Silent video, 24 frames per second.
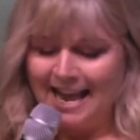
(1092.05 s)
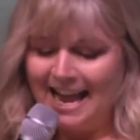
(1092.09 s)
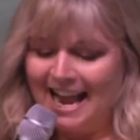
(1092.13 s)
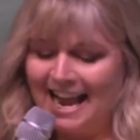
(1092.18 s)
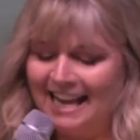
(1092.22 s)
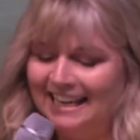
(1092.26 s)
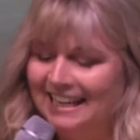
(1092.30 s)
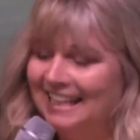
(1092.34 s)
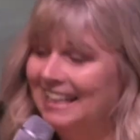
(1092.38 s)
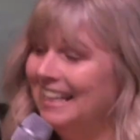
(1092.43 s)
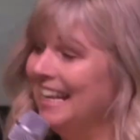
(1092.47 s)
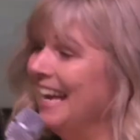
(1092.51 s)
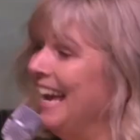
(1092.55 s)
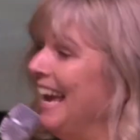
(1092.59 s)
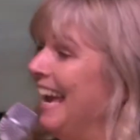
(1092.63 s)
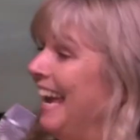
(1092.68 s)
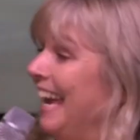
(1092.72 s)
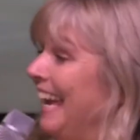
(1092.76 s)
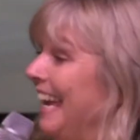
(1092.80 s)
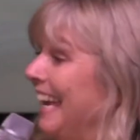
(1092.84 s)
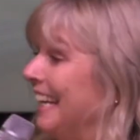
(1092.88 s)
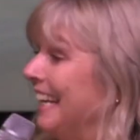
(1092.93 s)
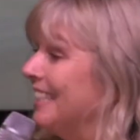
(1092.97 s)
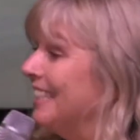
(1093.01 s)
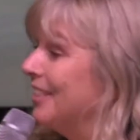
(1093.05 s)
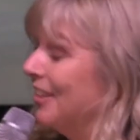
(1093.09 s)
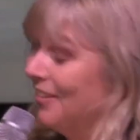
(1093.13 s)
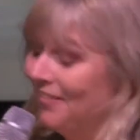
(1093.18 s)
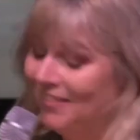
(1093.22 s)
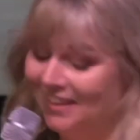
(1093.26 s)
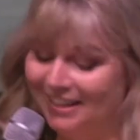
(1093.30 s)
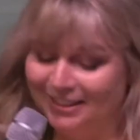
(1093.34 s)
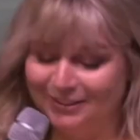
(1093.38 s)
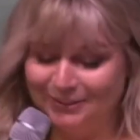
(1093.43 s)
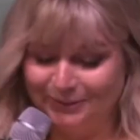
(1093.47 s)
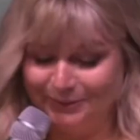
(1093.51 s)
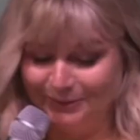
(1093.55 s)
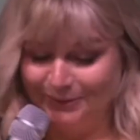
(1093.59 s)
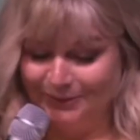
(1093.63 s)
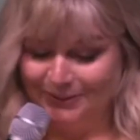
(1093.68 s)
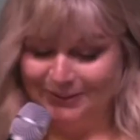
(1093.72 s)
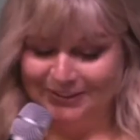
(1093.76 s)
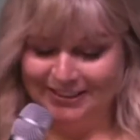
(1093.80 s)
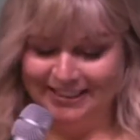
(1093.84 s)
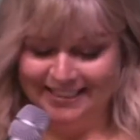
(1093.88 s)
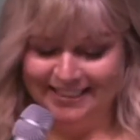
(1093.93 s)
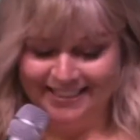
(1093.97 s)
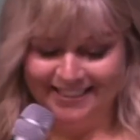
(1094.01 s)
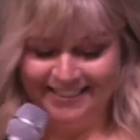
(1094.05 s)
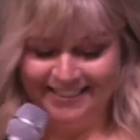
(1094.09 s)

and in the hands of our Lord,